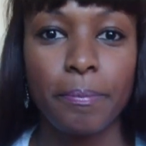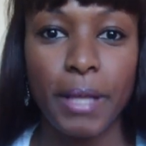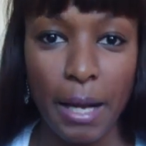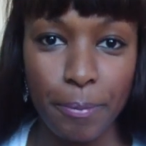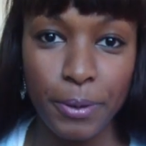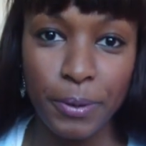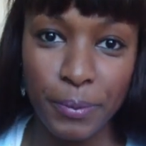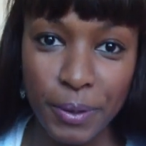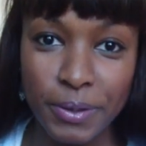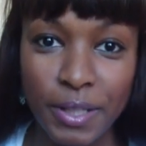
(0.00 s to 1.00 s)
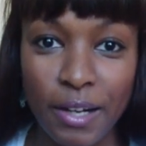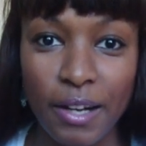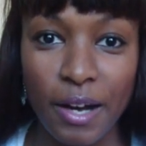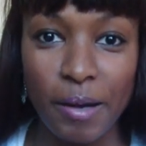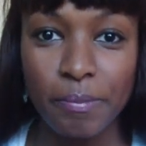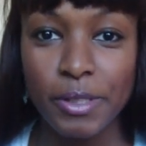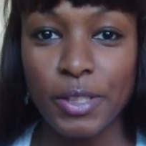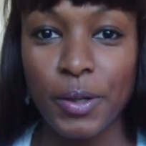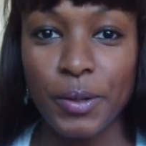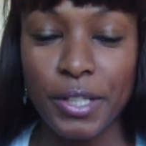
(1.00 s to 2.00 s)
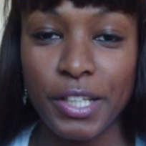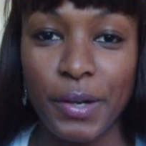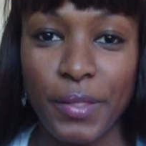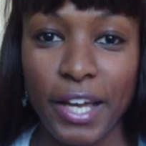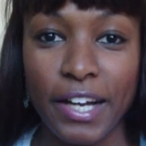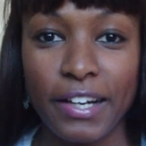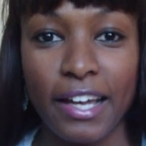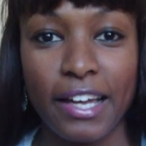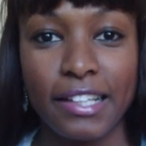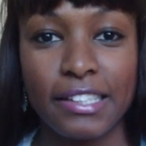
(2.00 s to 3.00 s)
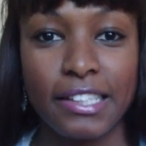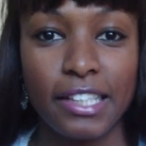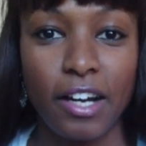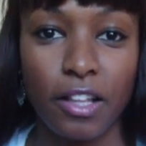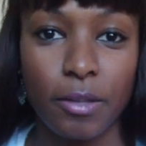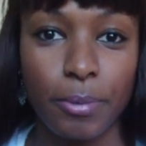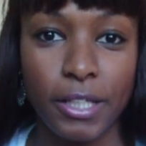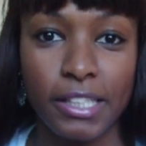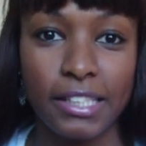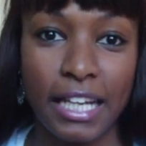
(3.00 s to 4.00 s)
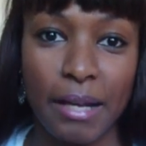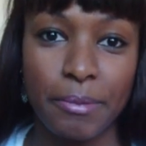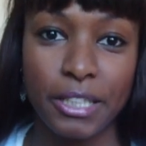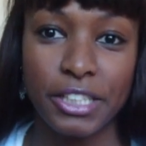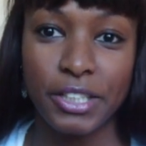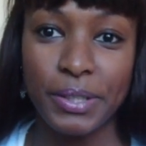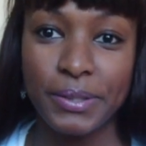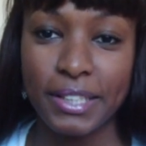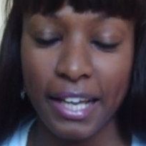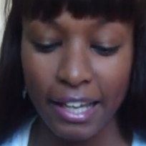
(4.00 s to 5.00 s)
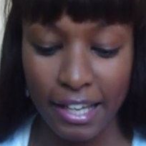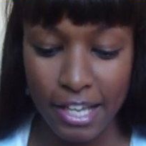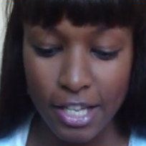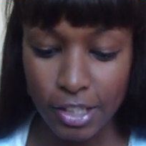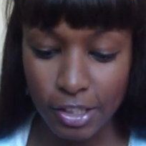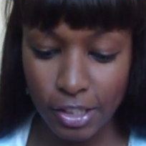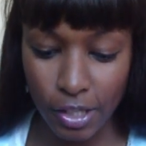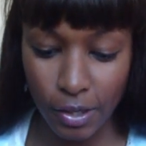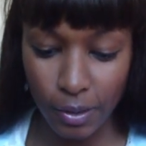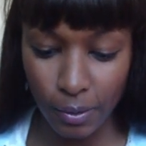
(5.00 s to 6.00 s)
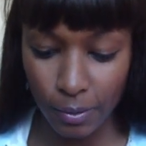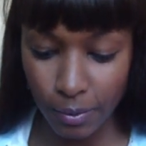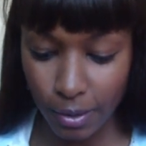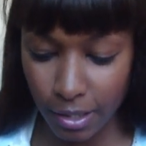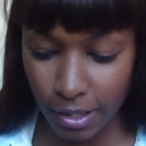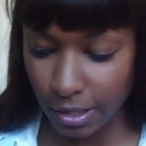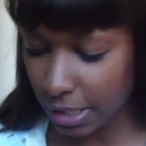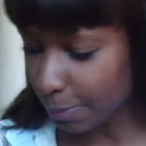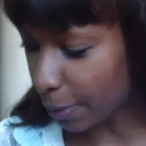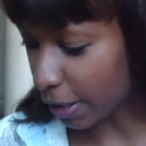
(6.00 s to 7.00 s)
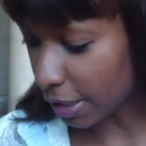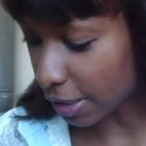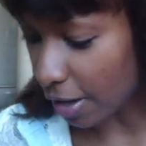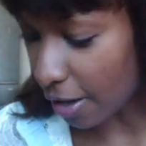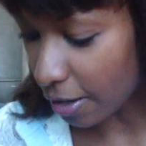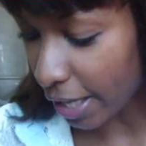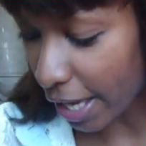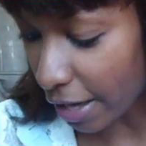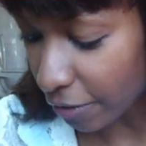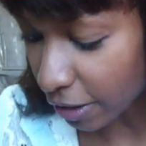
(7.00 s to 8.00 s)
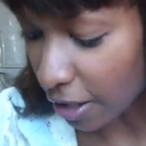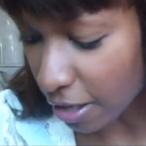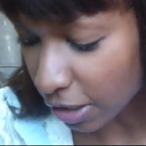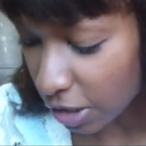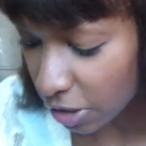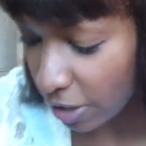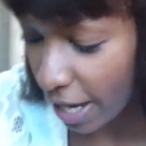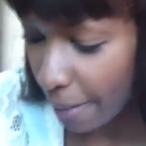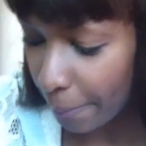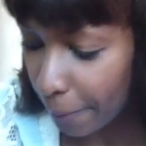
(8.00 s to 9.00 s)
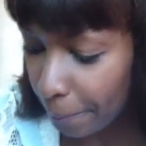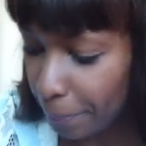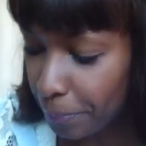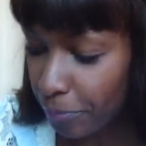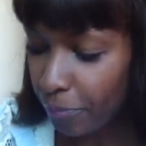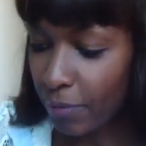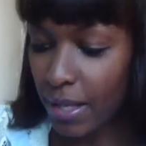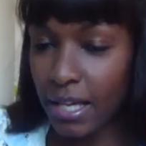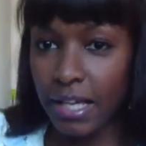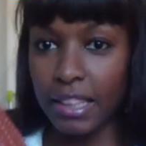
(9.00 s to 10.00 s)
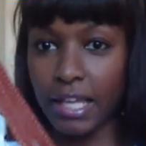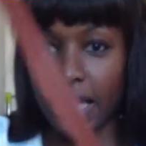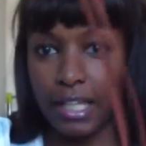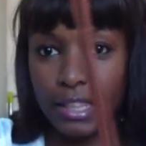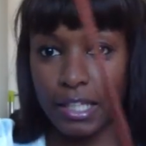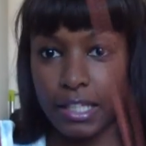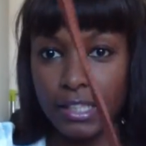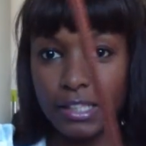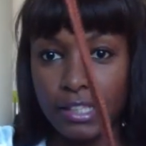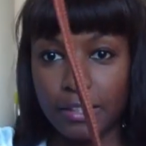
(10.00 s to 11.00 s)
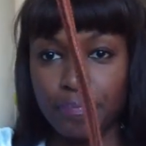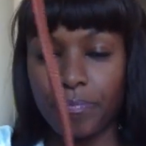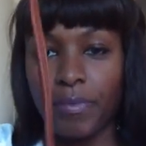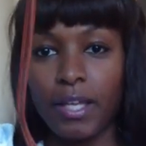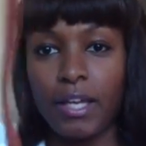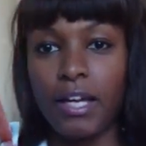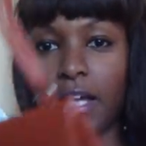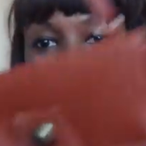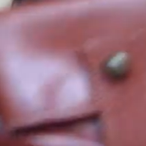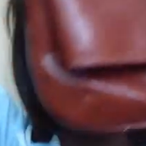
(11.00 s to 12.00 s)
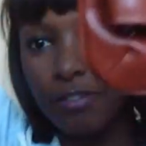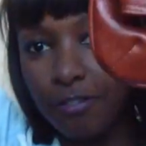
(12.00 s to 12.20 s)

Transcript: blackpearlworld.com. So you can go there and see all the purses that I'm going to show you today. So these purses all have a long strap like this. Um, this is the